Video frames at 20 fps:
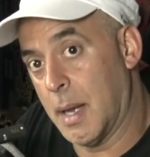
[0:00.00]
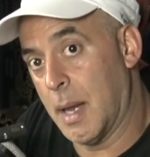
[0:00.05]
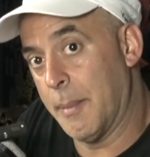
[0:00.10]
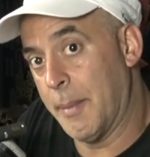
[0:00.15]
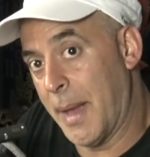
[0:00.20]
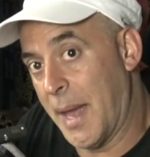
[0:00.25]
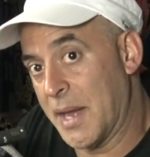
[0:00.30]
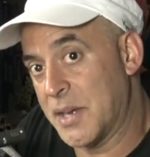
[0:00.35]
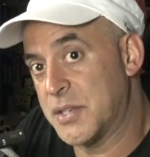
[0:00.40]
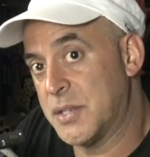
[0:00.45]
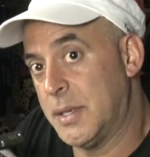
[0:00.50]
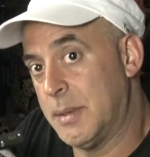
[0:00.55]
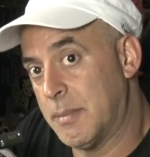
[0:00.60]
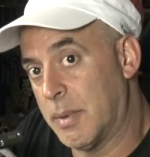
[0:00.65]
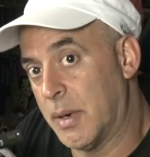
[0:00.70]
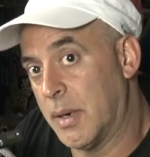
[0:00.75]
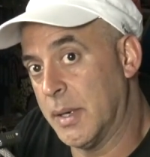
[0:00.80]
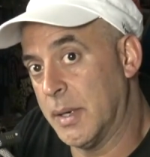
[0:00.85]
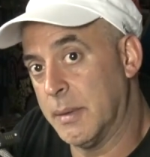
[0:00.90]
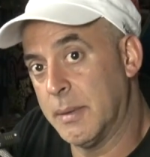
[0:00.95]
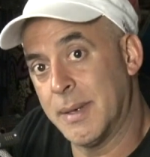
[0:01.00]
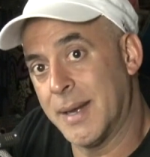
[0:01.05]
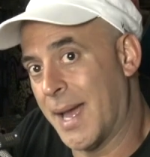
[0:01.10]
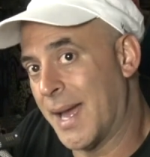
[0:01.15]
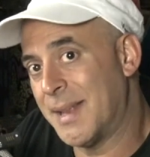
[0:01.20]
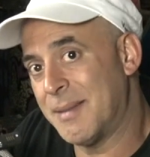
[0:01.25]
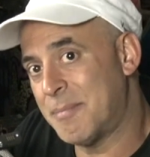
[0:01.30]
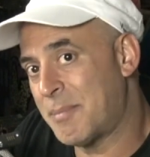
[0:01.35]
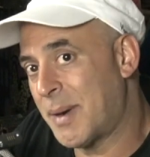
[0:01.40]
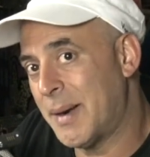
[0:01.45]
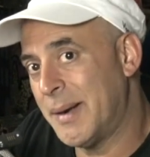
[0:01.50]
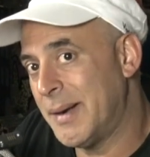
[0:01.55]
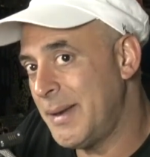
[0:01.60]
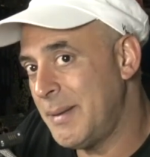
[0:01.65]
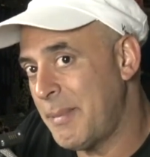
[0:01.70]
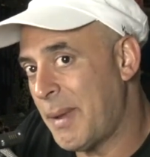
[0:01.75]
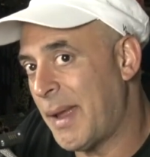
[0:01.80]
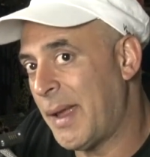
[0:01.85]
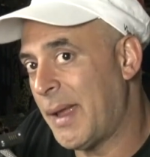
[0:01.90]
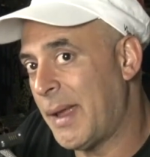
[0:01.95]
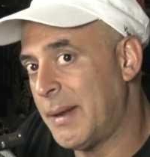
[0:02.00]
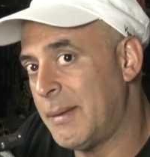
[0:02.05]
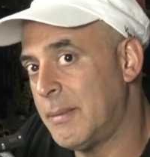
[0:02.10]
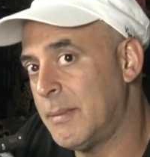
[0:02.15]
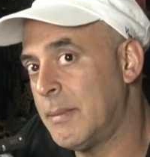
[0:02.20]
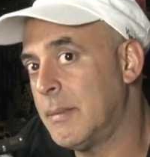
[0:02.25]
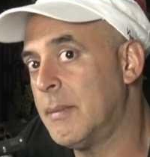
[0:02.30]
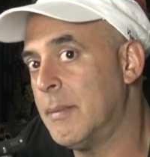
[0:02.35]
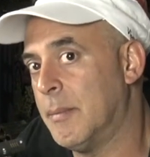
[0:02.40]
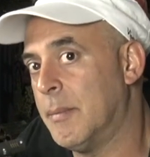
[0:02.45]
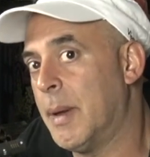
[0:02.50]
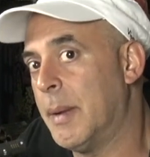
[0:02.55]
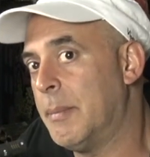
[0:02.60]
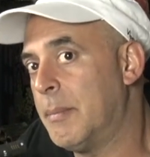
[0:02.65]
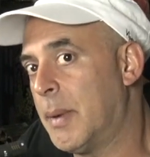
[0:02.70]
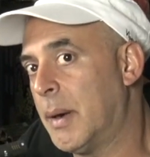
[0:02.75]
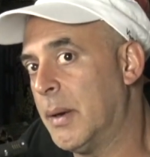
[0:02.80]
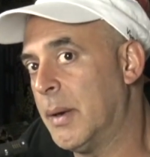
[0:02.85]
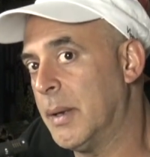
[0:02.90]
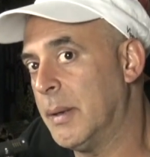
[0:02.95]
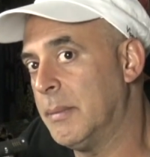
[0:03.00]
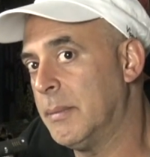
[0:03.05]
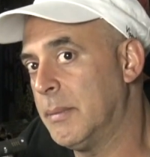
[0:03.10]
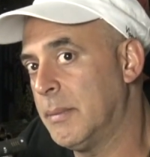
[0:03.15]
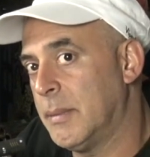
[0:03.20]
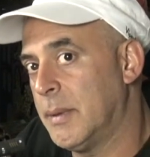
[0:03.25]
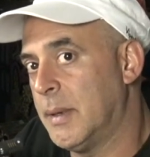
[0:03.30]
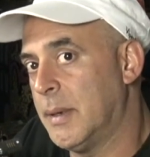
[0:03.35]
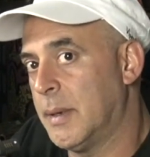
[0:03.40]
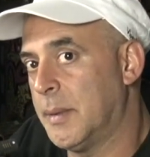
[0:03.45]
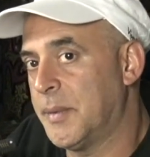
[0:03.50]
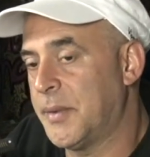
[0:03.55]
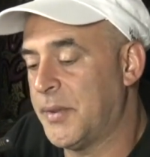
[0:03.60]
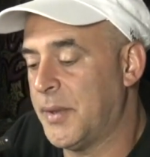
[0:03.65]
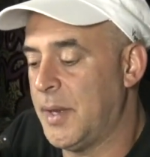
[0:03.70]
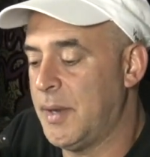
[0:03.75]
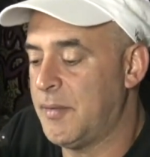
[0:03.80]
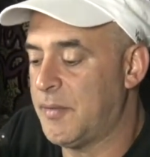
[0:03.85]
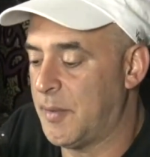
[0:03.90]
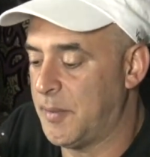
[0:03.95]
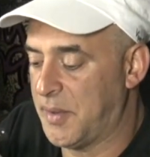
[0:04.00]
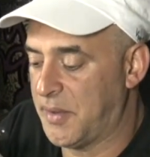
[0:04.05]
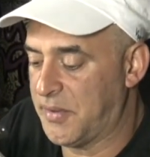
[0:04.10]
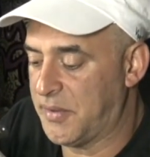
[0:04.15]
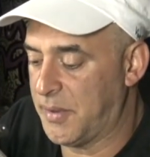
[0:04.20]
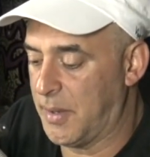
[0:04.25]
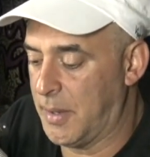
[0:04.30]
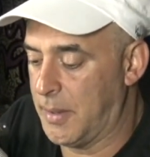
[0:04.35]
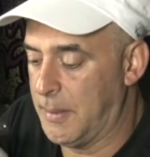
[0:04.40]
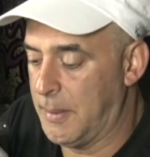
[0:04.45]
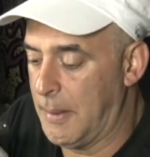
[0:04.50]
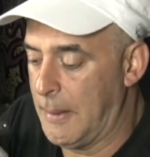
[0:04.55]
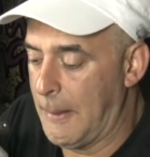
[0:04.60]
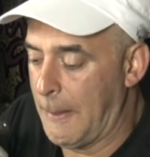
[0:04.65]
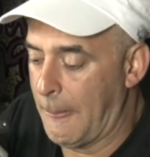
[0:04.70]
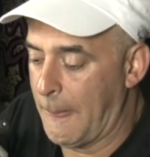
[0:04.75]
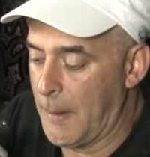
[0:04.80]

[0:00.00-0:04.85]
I'm actually burning. Not Burning Man, but burning. You know what I'm saying? From the sun.